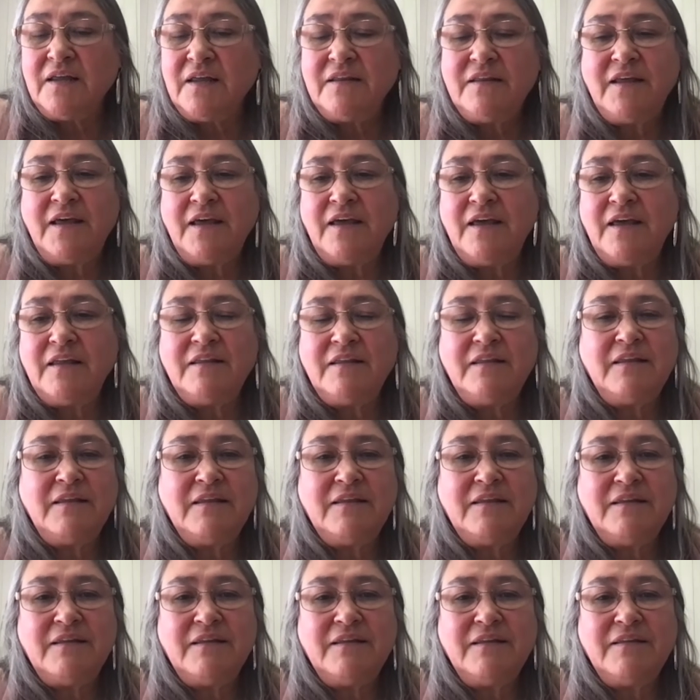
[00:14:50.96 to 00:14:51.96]

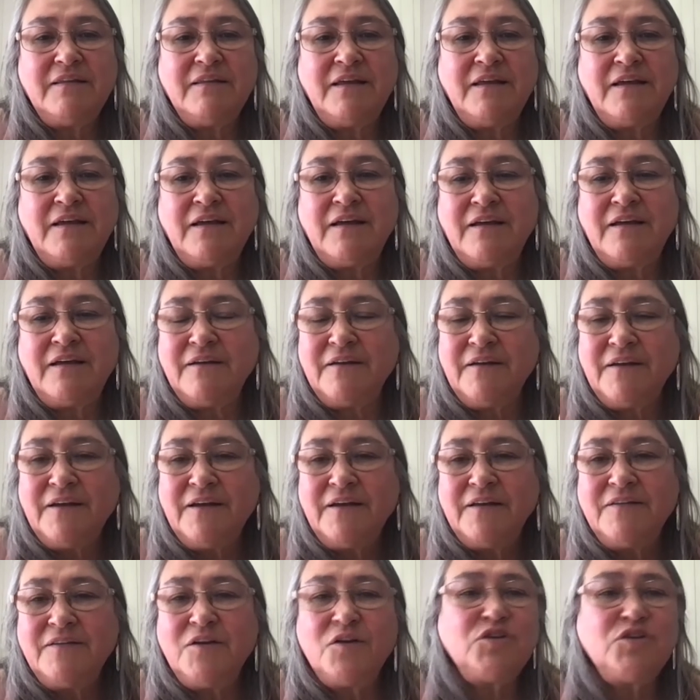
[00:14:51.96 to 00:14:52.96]

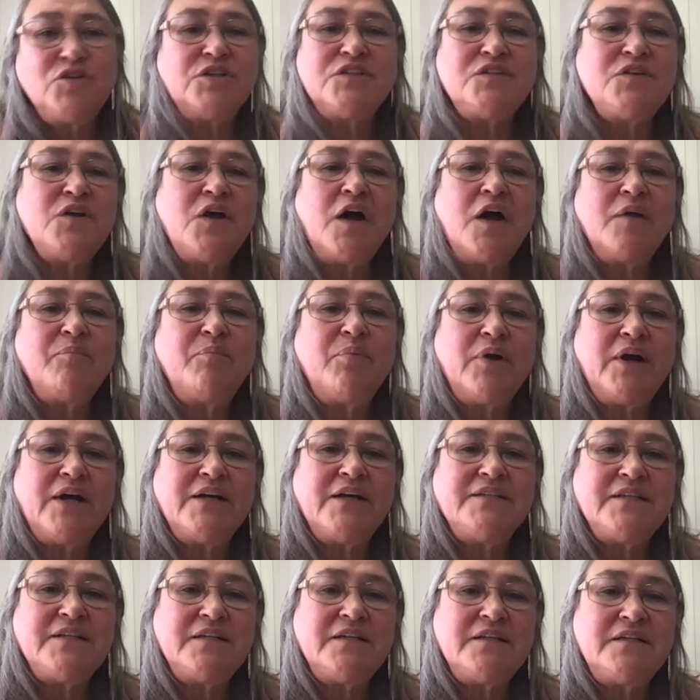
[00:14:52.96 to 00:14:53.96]
they're just not
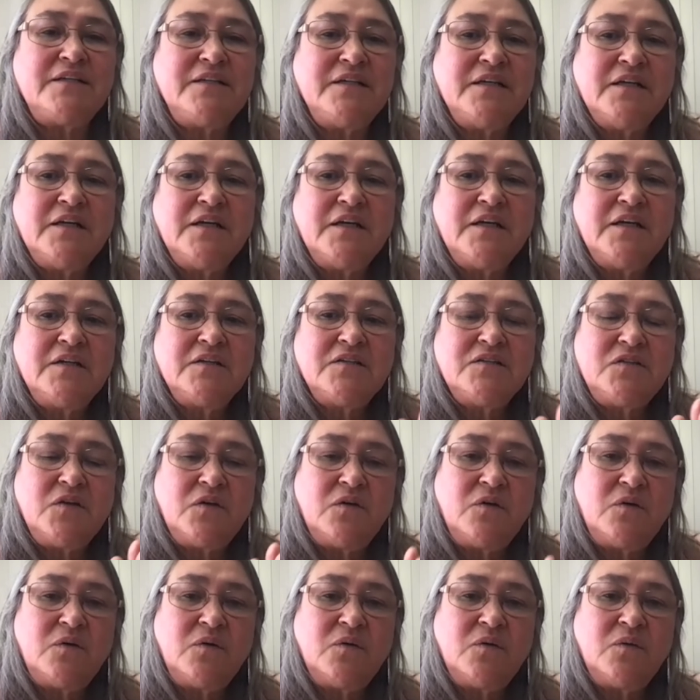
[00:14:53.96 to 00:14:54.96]
present.
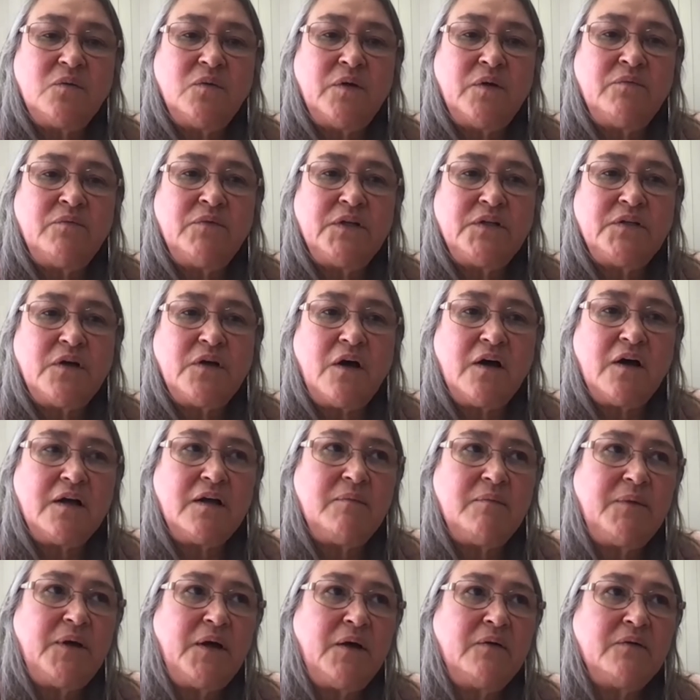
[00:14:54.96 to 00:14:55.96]
So when we talk
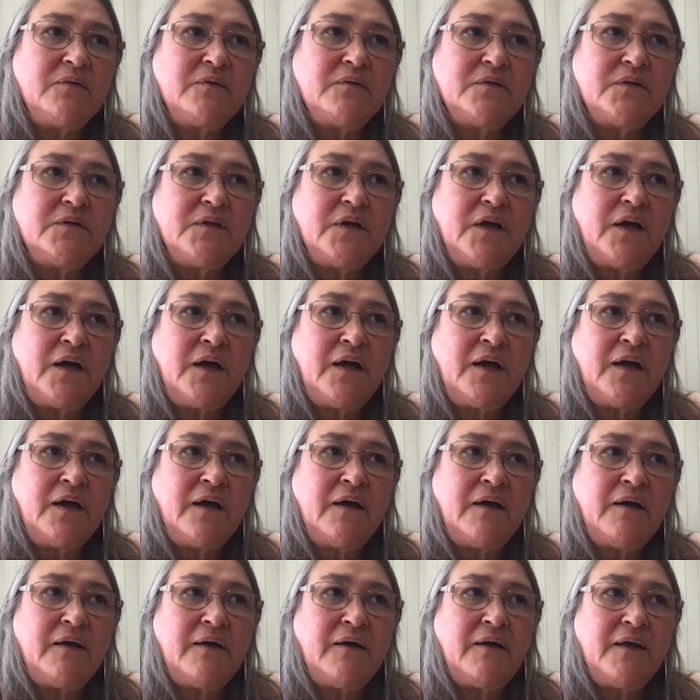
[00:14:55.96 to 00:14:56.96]
about
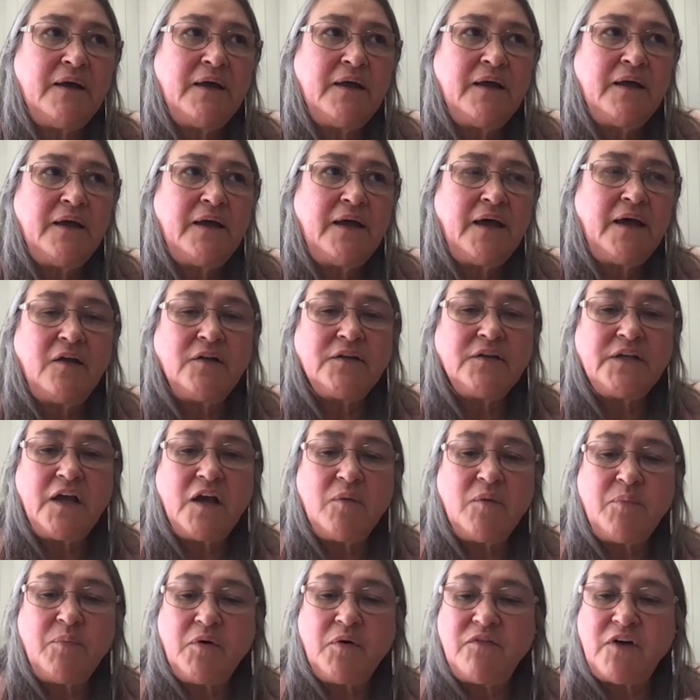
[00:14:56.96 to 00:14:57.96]

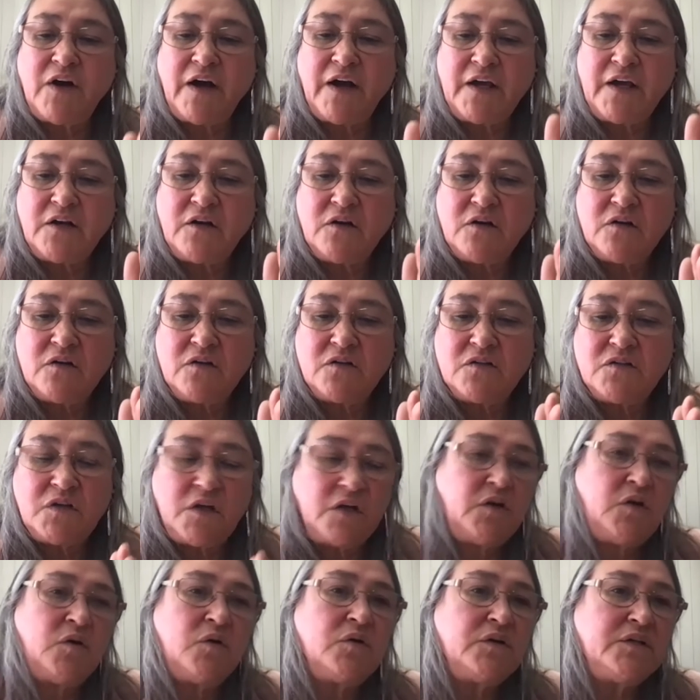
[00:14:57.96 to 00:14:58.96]
healthcare providers
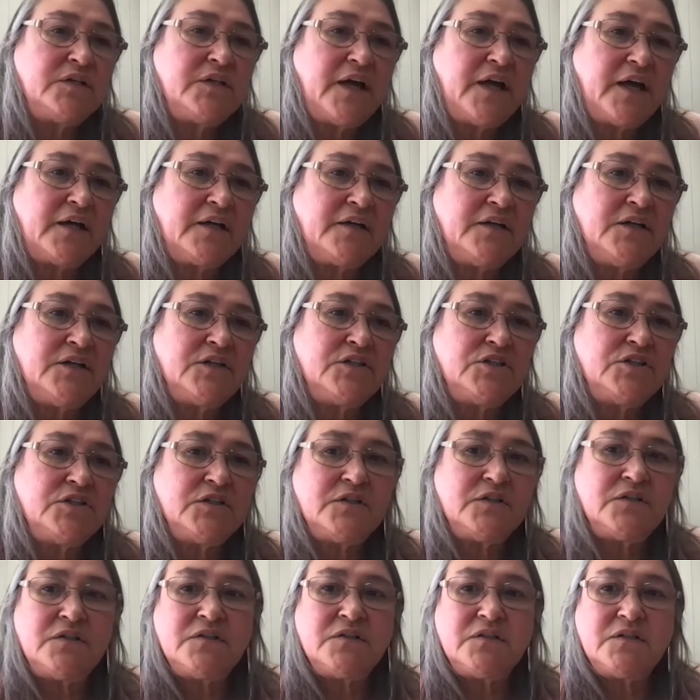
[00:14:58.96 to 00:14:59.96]
and or
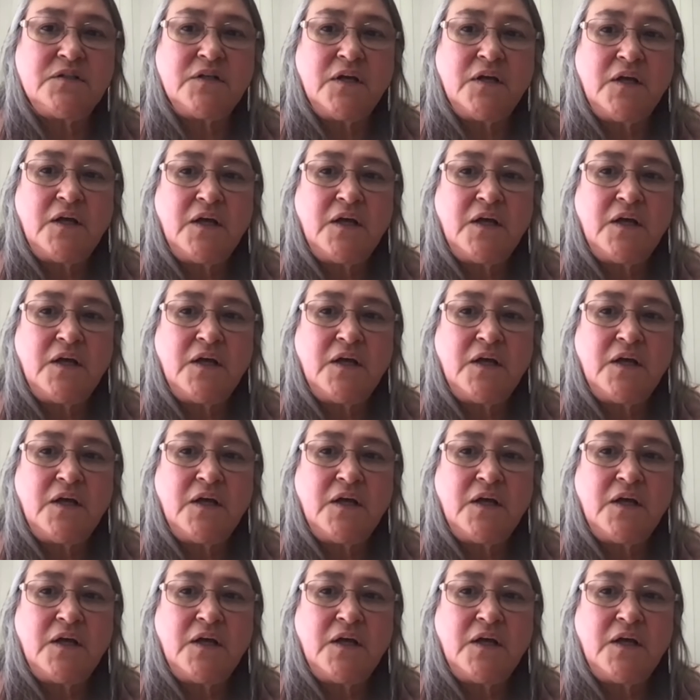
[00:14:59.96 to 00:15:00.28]
technicians,